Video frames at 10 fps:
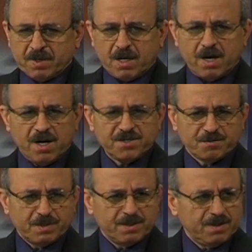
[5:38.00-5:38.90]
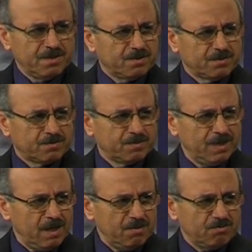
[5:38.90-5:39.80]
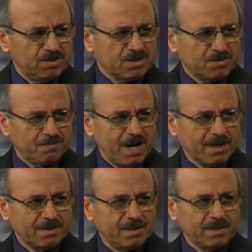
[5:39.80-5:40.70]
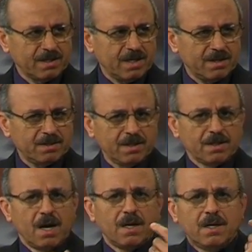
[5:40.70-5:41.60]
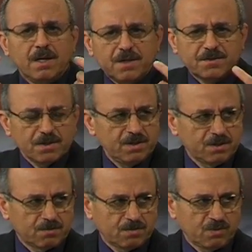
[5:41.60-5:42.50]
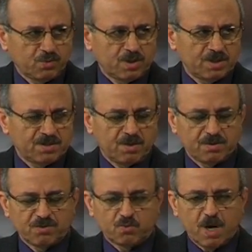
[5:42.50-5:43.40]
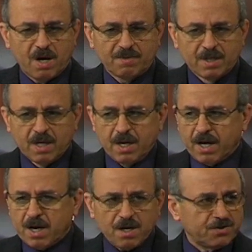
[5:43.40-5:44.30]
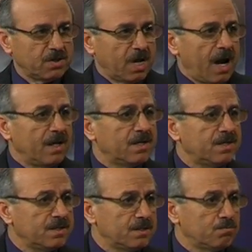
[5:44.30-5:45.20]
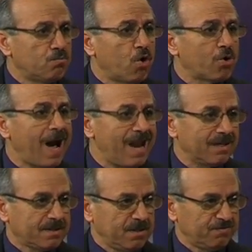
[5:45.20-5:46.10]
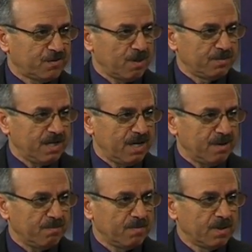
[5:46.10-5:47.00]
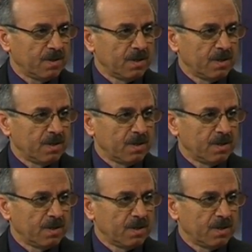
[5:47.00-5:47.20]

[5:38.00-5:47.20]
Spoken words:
husband is really respecting and listening to the words of his wife. And I learned morality from them.